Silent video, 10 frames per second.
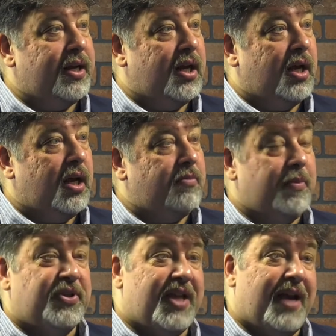
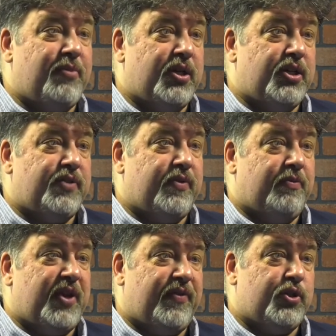remember Todd Bridges
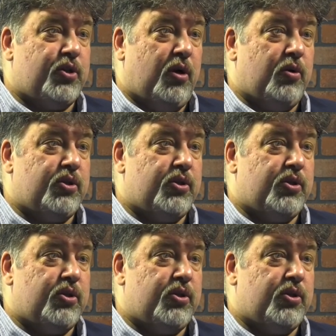from Different Strokes?